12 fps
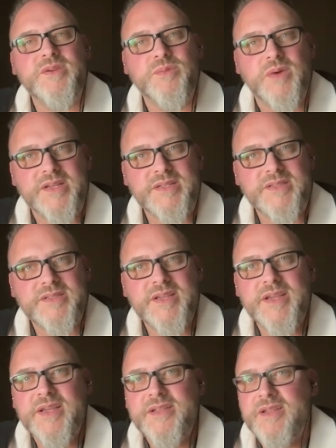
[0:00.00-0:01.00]
was,
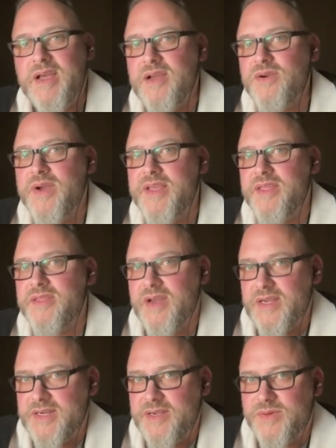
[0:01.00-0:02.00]
not who I
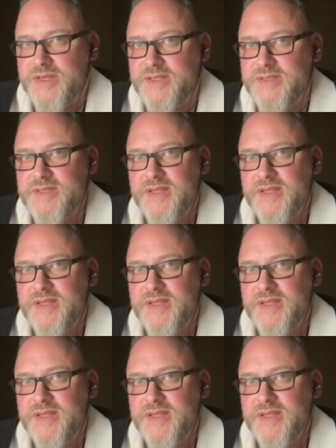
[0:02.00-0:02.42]
thought I was,